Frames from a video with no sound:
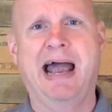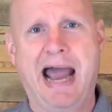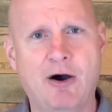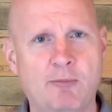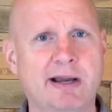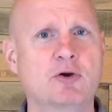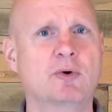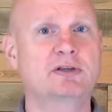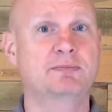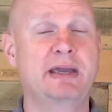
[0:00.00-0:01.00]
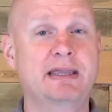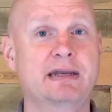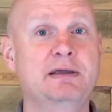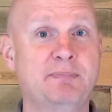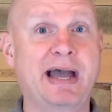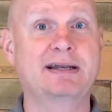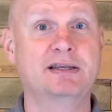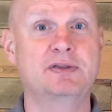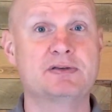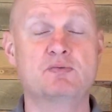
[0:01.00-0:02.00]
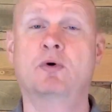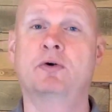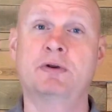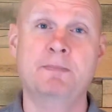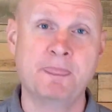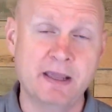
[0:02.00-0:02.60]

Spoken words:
how am I going to make an impact in this world?